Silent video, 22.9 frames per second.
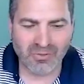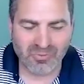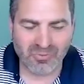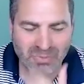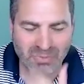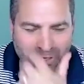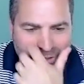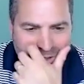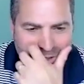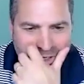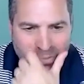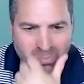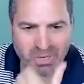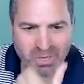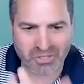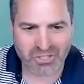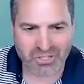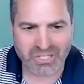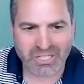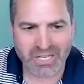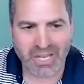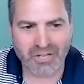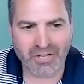Based on your
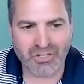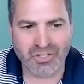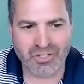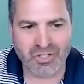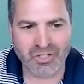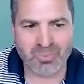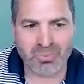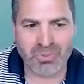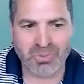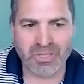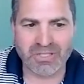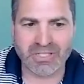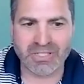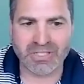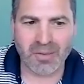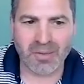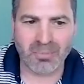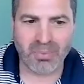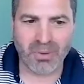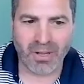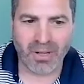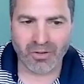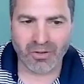presentation, this brings
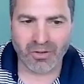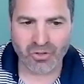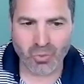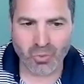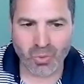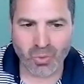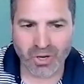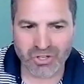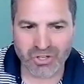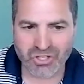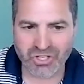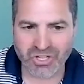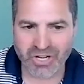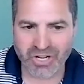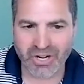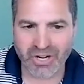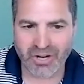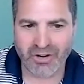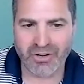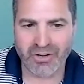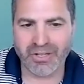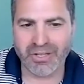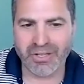up a good question
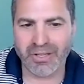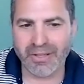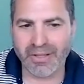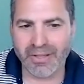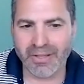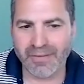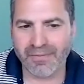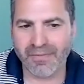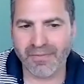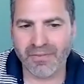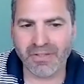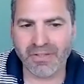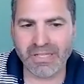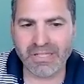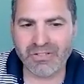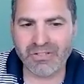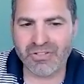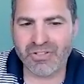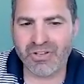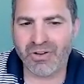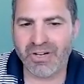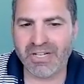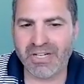here. Is
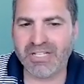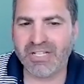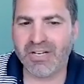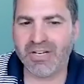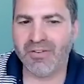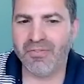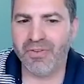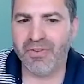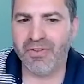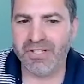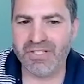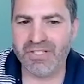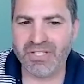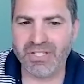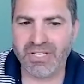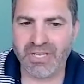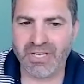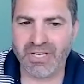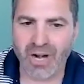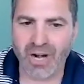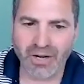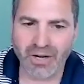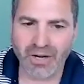there a difference in
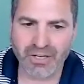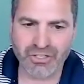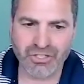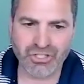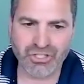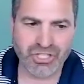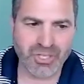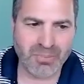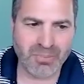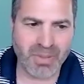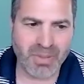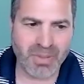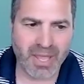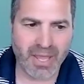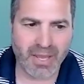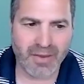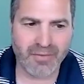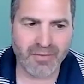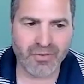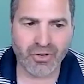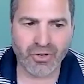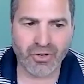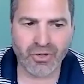REG
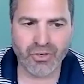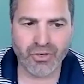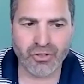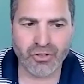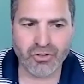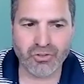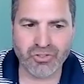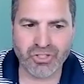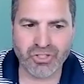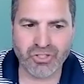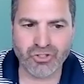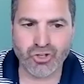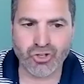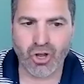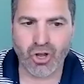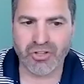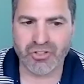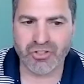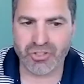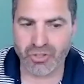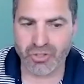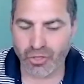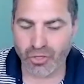behavior using
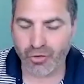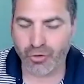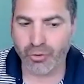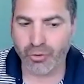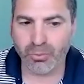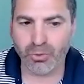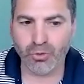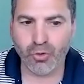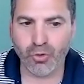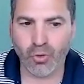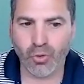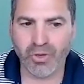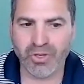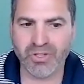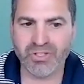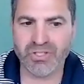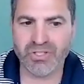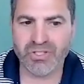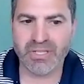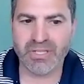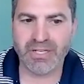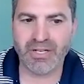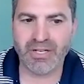Johnson thermal
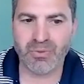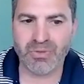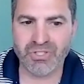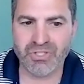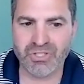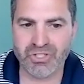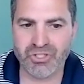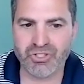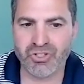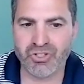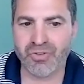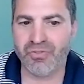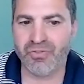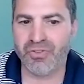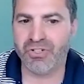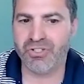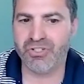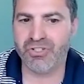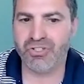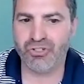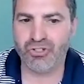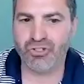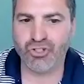noise in a resistor
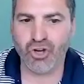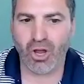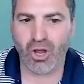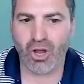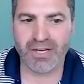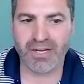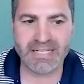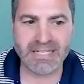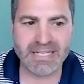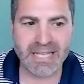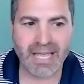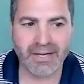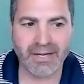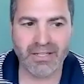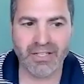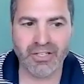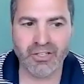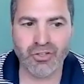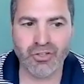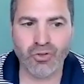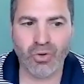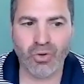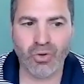versus Schott
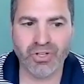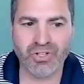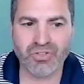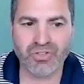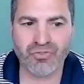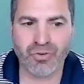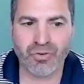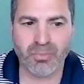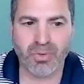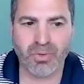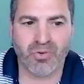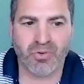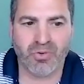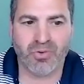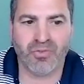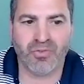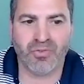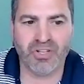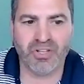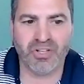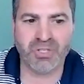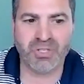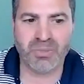tunneling noise from a
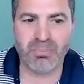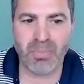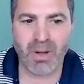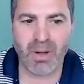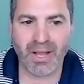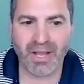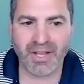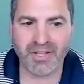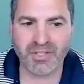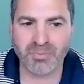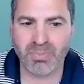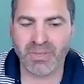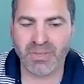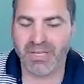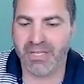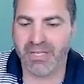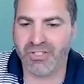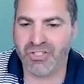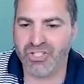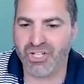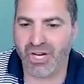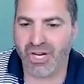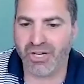reverse bias PN
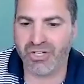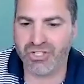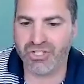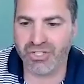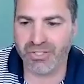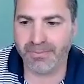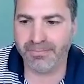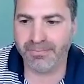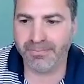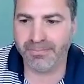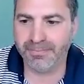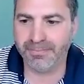junction?